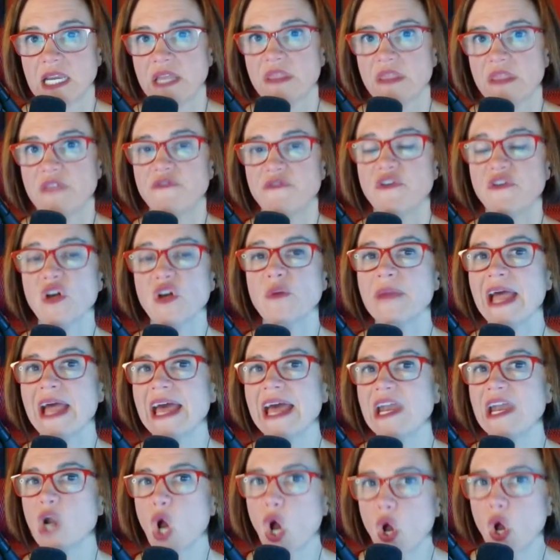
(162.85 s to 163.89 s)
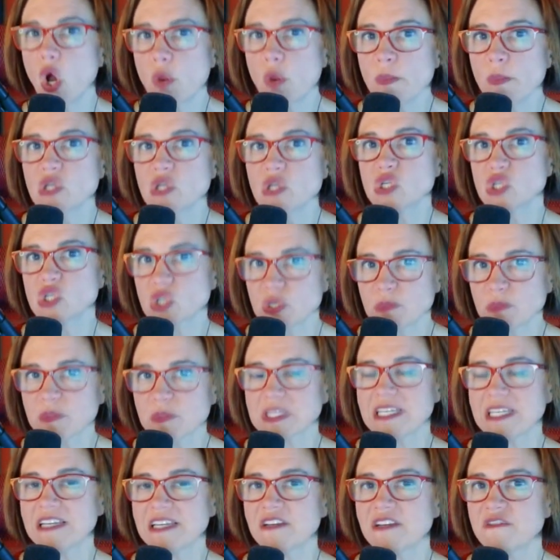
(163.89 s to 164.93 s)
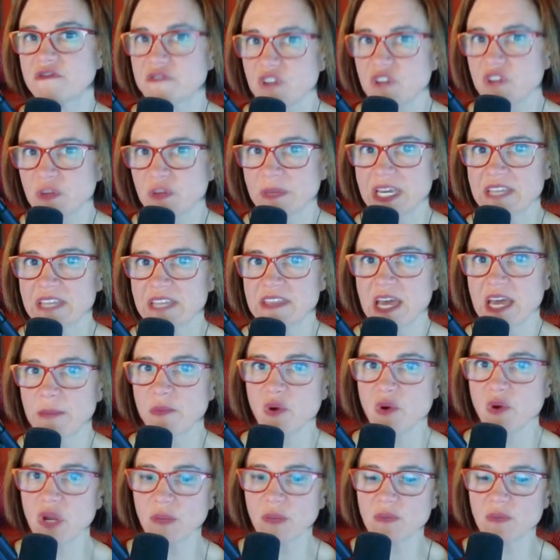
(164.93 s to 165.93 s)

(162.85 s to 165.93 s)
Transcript: The film had almost completed filming at that point,